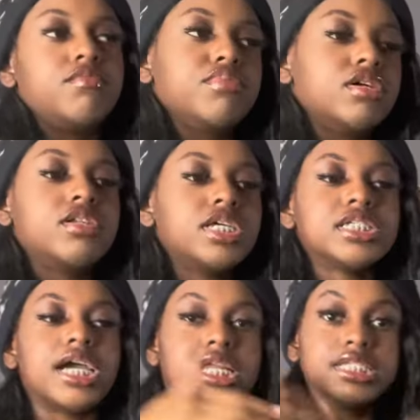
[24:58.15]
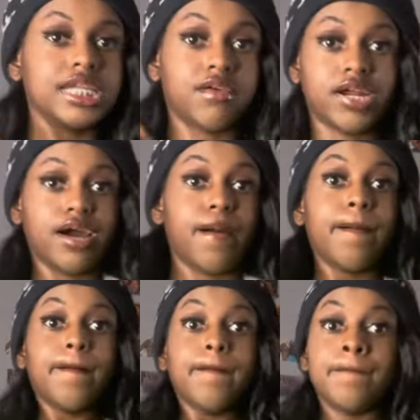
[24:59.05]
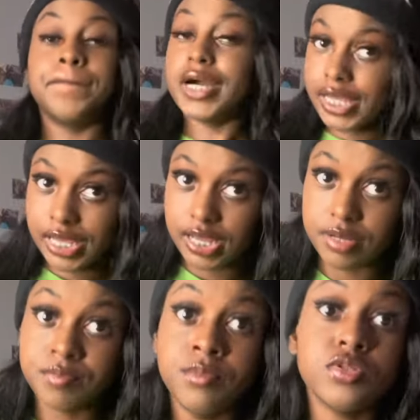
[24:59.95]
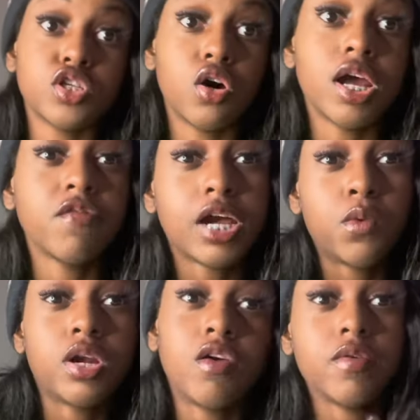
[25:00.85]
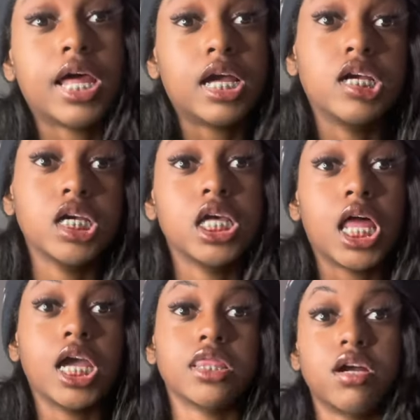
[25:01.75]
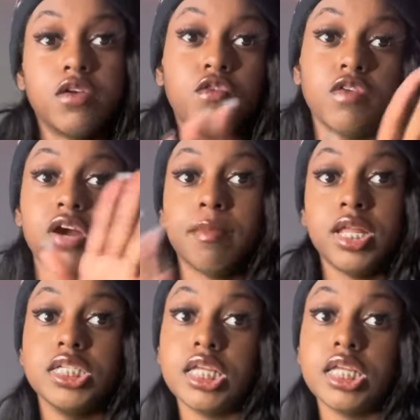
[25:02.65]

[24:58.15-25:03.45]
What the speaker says: But let's not get into that right now. But, yeah. So, that fight went on for, like, a good, like, 30, 45 minutes.